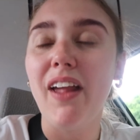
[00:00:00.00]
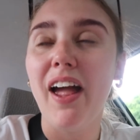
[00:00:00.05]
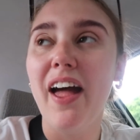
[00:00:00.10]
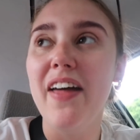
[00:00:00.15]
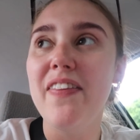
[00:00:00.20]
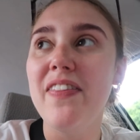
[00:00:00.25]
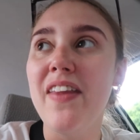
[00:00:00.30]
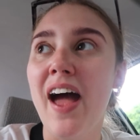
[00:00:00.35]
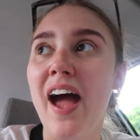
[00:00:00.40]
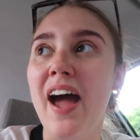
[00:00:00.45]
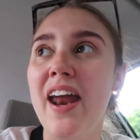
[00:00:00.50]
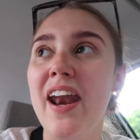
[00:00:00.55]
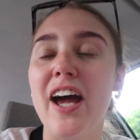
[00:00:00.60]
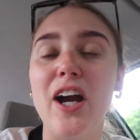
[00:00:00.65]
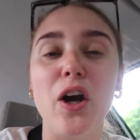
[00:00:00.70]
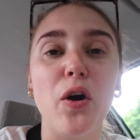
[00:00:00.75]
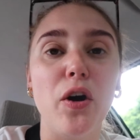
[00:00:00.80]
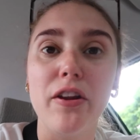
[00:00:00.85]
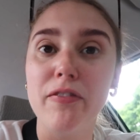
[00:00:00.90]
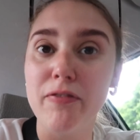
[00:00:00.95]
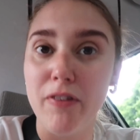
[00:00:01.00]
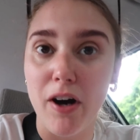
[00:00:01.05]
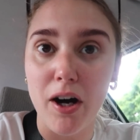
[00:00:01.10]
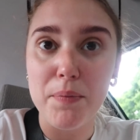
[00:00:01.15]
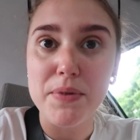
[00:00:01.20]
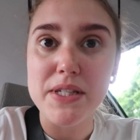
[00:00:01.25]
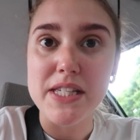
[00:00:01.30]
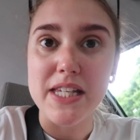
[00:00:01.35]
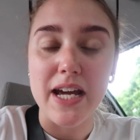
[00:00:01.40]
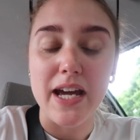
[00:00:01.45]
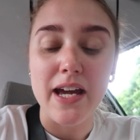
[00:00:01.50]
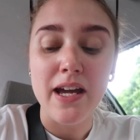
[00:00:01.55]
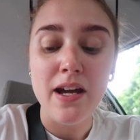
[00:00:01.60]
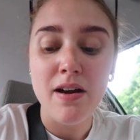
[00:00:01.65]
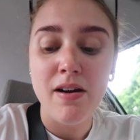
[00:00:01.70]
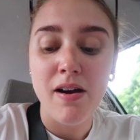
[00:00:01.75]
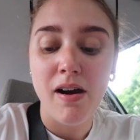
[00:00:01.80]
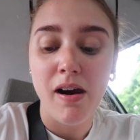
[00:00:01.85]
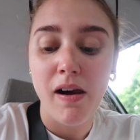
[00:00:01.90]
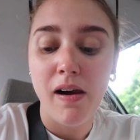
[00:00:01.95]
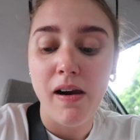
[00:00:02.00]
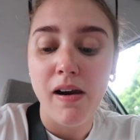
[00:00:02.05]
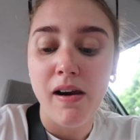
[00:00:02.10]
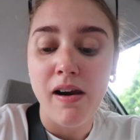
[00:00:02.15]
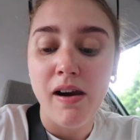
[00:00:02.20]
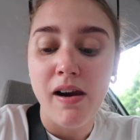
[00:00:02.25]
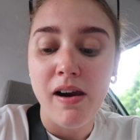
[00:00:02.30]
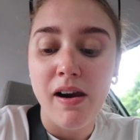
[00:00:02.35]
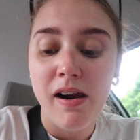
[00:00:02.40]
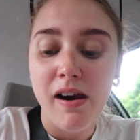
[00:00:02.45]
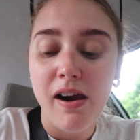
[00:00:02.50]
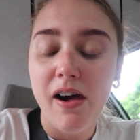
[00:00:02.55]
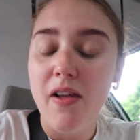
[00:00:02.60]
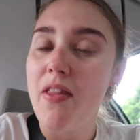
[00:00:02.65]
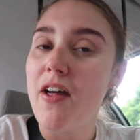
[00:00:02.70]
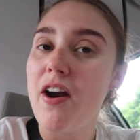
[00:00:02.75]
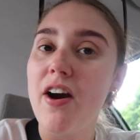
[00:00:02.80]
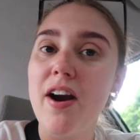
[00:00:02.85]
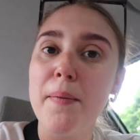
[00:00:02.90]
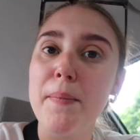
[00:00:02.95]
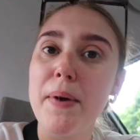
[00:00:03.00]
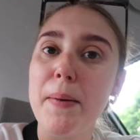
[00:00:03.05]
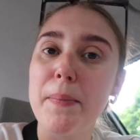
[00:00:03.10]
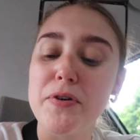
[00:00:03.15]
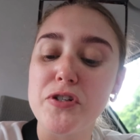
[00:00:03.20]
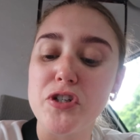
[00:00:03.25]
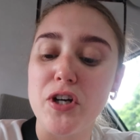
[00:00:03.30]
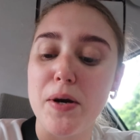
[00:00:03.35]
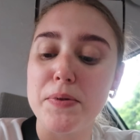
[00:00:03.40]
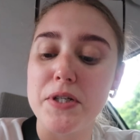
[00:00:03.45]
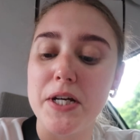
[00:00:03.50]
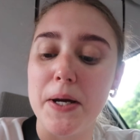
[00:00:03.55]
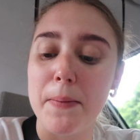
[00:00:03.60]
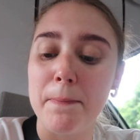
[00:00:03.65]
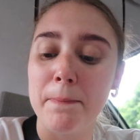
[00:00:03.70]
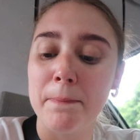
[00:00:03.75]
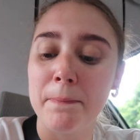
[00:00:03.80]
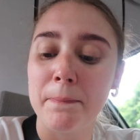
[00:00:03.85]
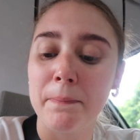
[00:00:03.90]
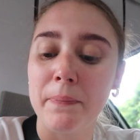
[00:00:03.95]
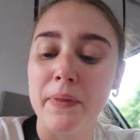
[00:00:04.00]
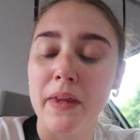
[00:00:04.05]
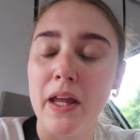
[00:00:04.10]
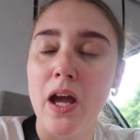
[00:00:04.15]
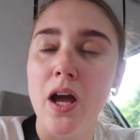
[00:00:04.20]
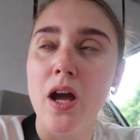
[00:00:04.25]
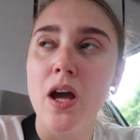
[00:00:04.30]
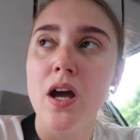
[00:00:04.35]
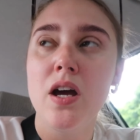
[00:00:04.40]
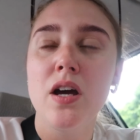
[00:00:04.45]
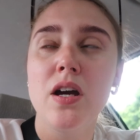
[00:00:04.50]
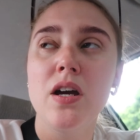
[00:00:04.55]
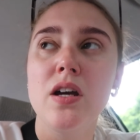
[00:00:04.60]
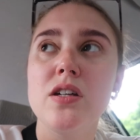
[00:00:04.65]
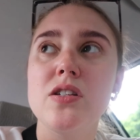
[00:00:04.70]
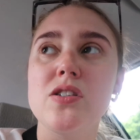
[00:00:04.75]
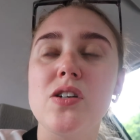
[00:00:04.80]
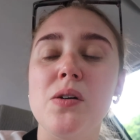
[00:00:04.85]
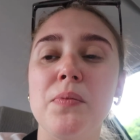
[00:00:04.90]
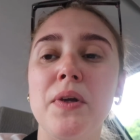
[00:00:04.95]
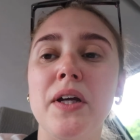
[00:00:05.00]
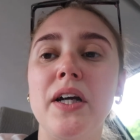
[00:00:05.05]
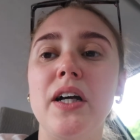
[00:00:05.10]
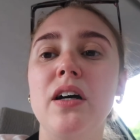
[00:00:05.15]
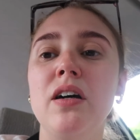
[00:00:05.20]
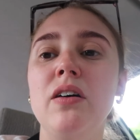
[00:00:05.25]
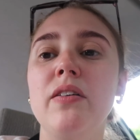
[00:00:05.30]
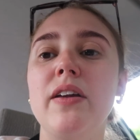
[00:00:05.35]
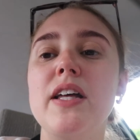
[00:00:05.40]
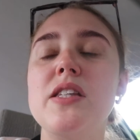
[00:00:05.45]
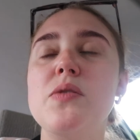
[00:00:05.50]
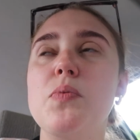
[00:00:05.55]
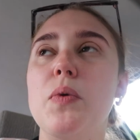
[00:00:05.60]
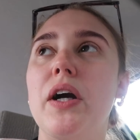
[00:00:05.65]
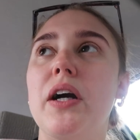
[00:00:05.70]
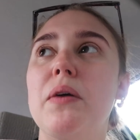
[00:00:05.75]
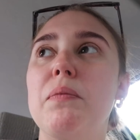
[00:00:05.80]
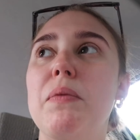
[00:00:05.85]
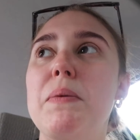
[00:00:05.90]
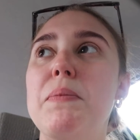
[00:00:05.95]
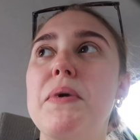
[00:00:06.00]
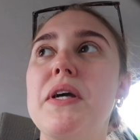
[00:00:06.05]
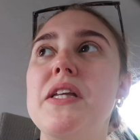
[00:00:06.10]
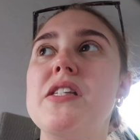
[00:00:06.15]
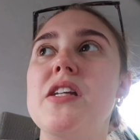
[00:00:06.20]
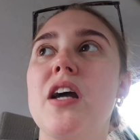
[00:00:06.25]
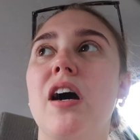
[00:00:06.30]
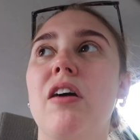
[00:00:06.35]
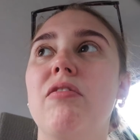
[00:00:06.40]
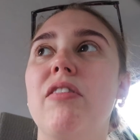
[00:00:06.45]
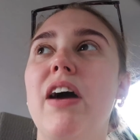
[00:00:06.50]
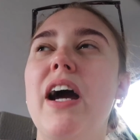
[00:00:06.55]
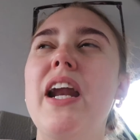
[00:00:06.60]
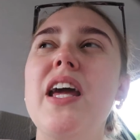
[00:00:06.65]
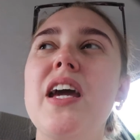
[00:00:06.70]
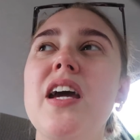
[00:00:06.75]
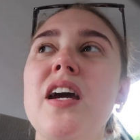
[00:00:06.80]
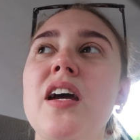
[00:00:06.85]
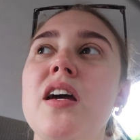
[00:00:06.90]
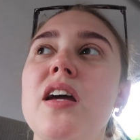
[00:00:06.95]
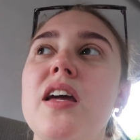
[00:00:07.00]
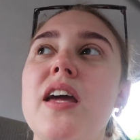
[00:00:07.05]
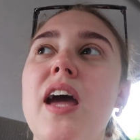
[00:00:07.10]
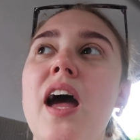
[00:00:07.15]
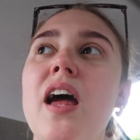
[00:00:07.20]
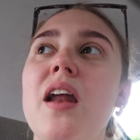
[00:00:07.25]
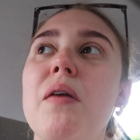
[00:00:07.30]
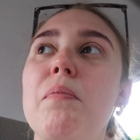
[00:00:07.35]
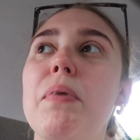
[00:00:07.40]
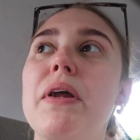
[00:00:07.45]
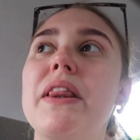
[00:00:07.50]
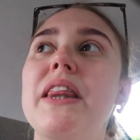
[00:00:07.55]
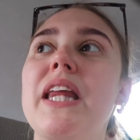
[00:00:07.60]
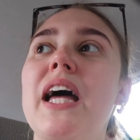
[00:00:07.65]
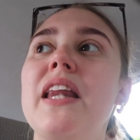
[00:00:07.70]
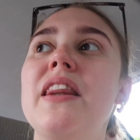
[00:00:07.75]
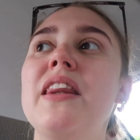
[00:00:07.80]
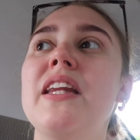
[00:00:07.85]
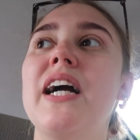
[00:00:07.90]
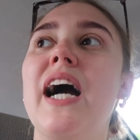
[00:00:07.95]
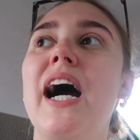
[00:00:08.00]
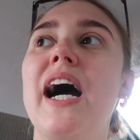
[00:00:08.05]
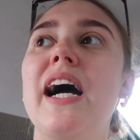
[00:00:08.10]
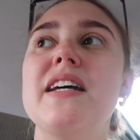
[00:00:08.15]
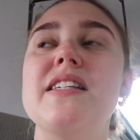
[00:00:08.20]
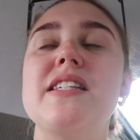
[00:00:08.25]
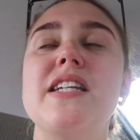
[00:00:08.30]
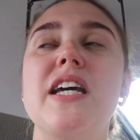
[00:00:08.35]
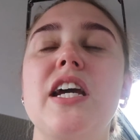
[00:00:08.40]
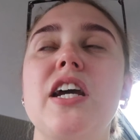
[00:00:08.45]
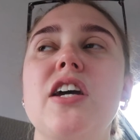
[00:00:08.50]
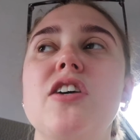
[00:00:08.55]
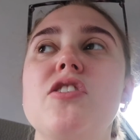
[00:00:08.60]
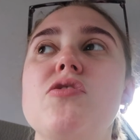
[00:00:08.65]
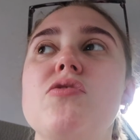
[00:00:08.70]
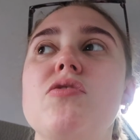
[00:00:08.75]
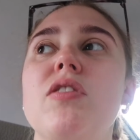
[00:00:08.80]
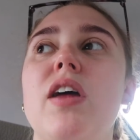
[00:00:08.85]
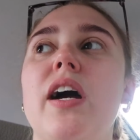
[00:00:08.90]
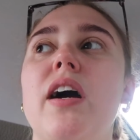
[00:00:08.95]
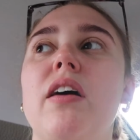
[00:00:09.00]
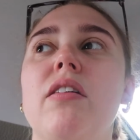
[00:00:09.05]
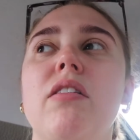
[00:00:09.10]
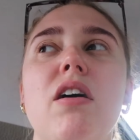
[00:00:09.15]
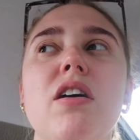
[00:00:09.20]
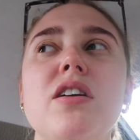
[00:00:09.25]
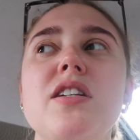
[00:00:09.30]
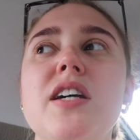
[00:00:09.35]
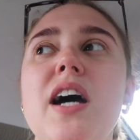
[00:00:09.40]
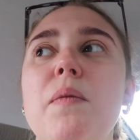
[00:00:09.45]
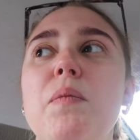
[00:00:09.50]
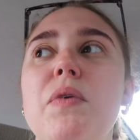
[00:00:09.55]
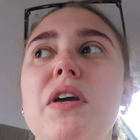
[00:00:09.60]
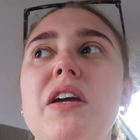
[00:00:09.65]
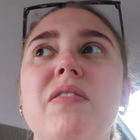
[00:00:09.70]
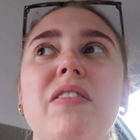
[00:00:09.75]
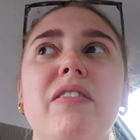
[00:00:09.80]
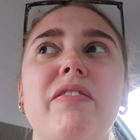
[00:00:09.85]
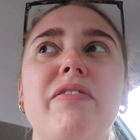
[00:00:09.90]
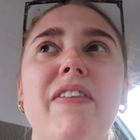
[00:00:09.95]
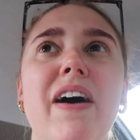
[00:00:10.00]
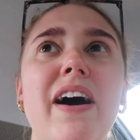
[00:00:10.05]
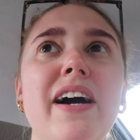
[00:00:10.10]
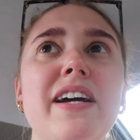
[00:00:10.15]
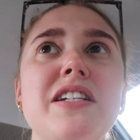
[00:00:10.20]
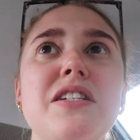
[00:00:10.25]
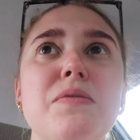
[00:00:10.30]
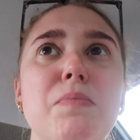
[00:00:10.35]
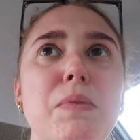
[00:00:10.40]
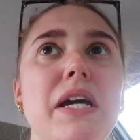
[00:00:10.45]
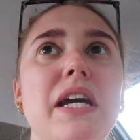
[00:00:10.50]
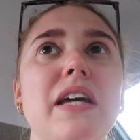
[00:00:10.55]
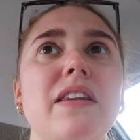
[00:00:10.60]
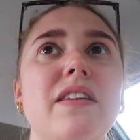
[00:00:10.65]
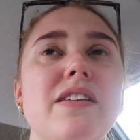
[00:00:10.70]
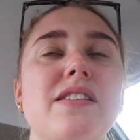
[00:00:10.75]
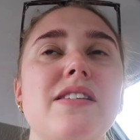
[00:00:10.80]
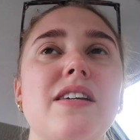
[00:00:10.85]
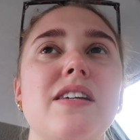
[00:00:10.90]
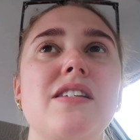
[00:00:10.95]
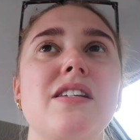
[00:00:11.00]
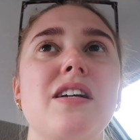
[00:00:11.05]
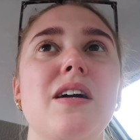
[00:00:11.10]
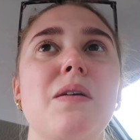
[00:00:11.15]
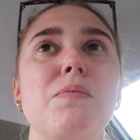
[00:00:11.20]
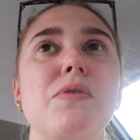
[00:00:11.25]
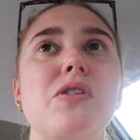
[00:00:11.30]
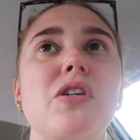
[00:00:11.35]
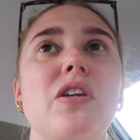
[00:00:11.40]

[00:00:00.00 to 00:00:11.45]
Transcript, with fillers: And then I go to the pharmacy. They don't have my prescription. So I'm like, oh, that's weird. Maybe it's not ready yet. But then the guy is taking like a long time to even find me in the system.